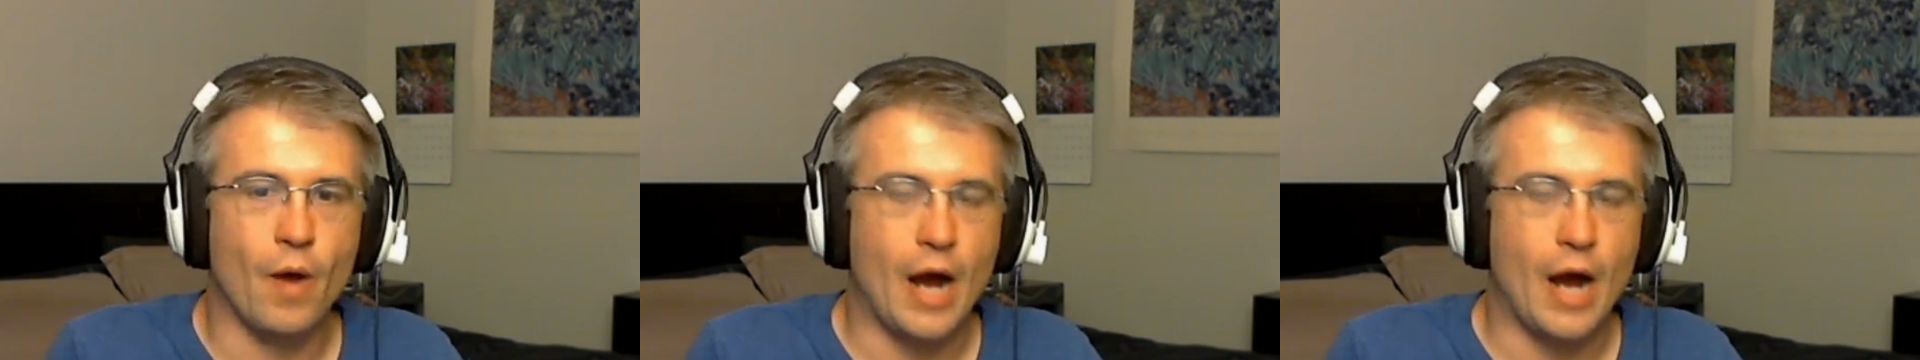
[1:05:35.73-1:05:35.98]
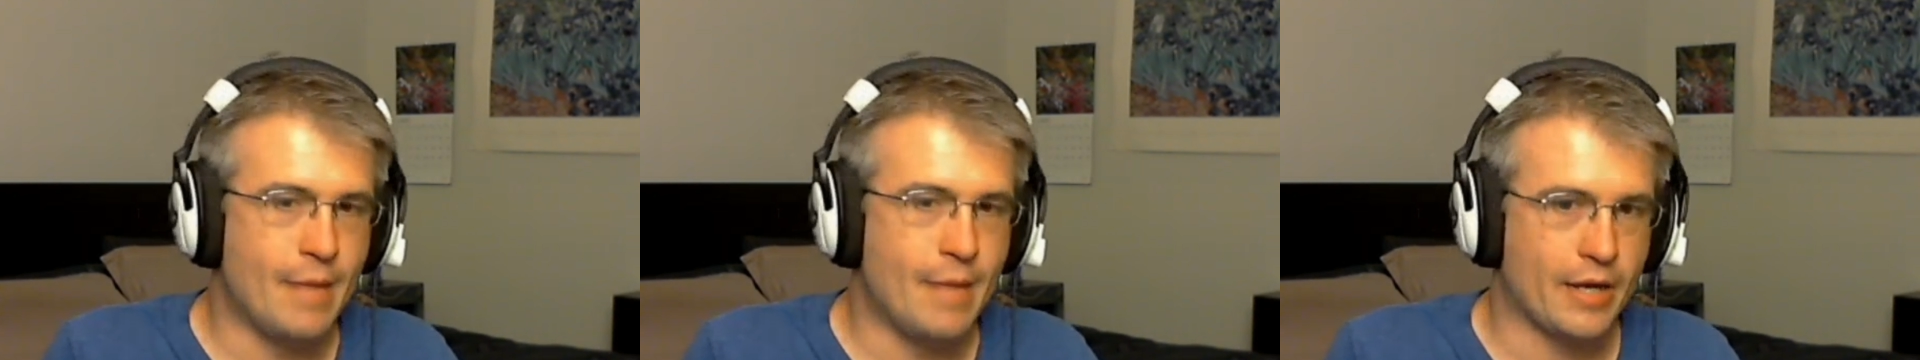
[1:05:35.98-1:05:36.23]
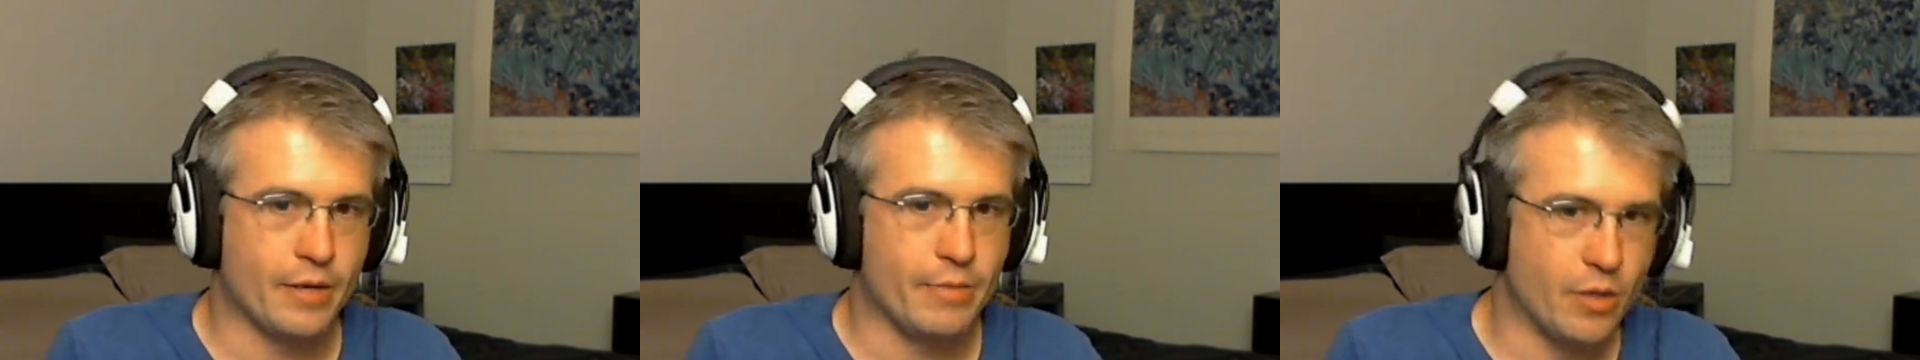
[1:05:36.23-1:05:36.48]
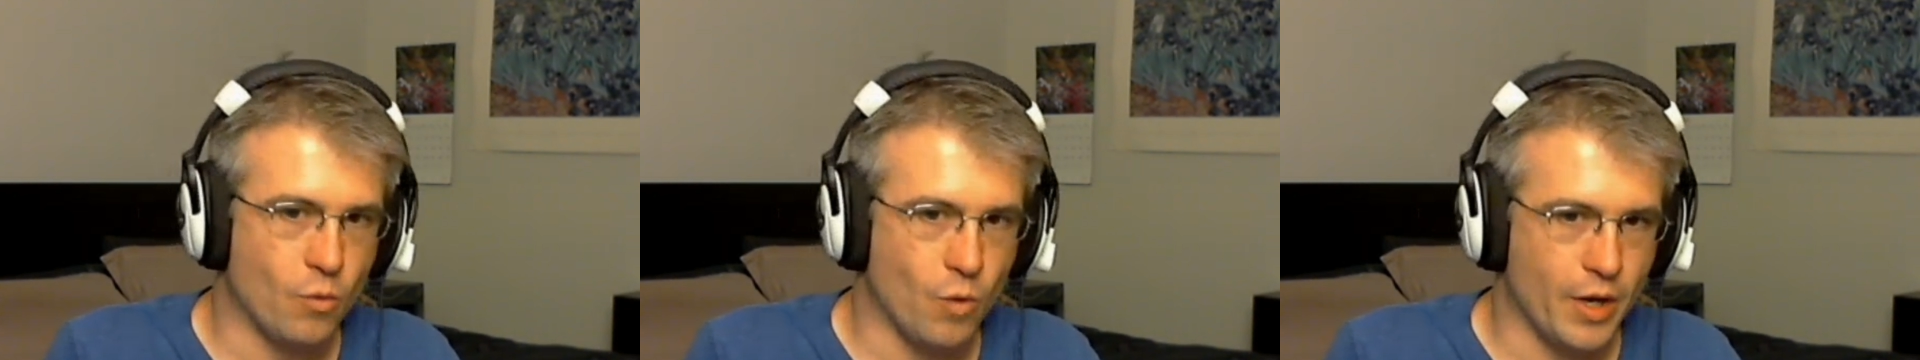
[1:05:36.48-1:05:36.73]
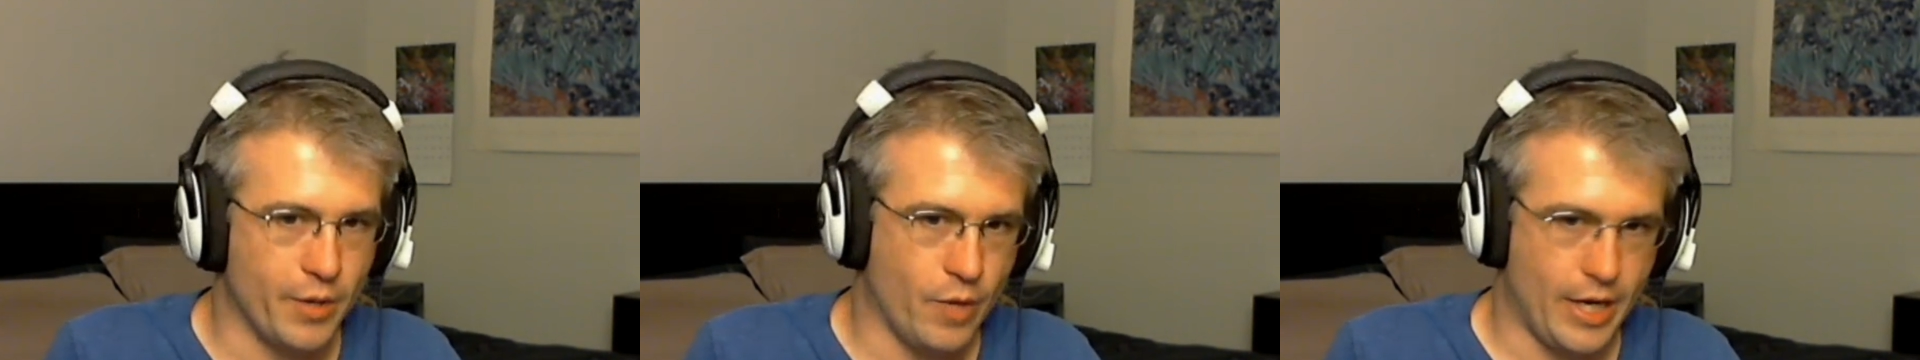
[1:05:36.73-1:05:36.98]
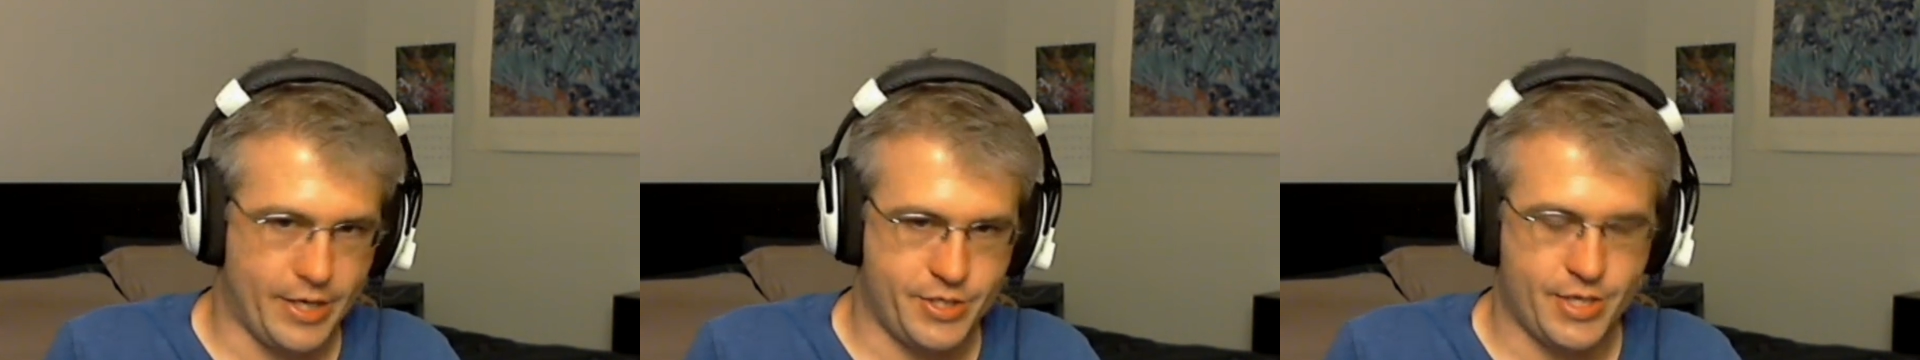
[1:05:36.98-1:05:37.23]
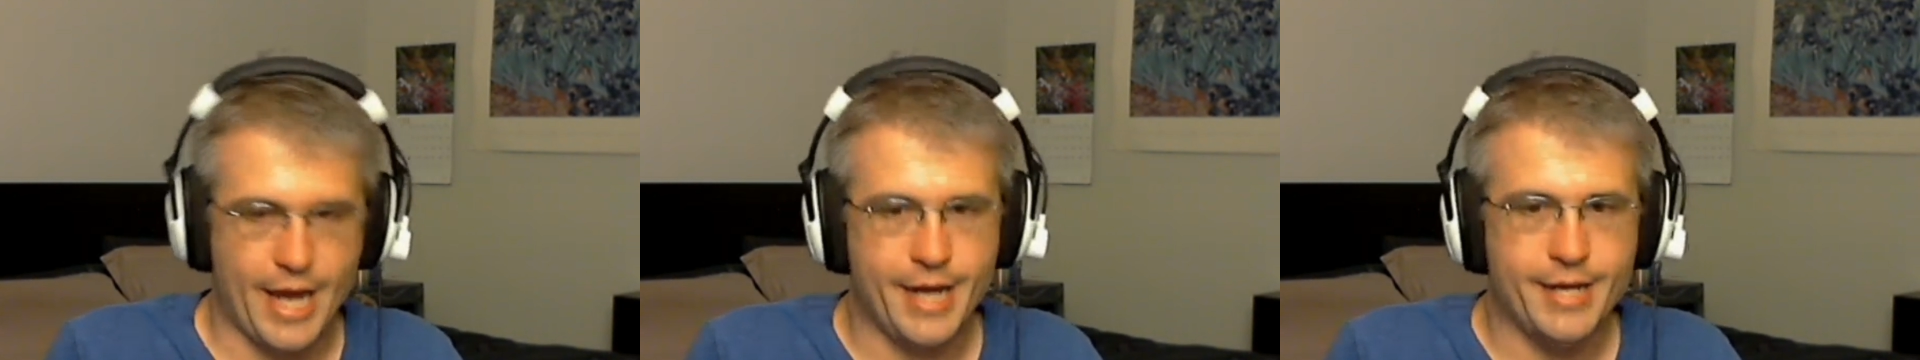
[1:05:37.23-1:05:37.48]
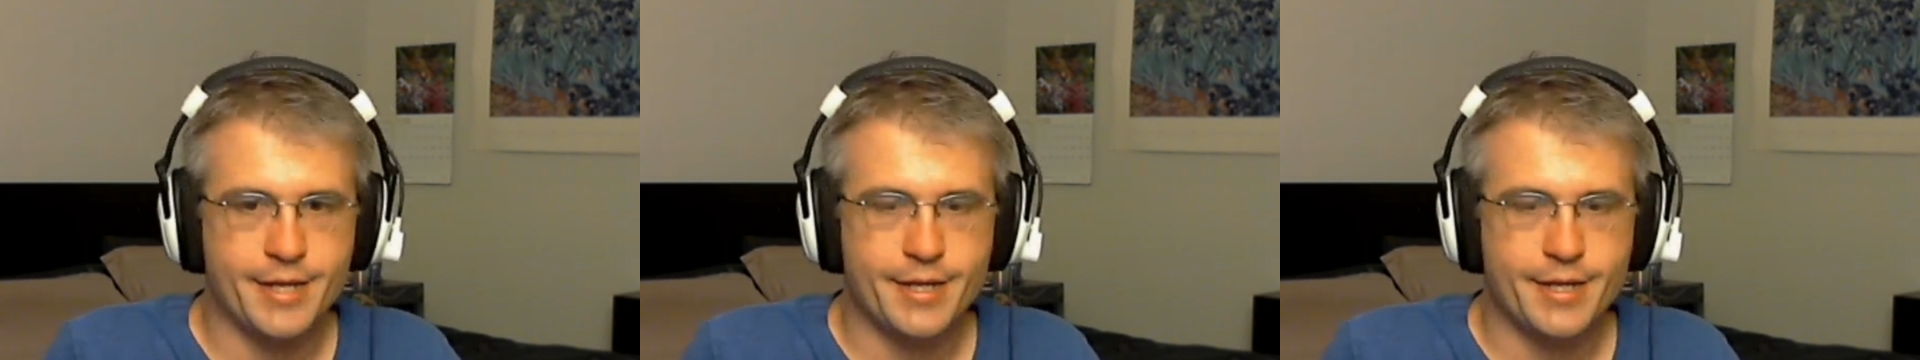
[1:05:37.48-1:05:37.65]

I'm not going to be the one to watch that.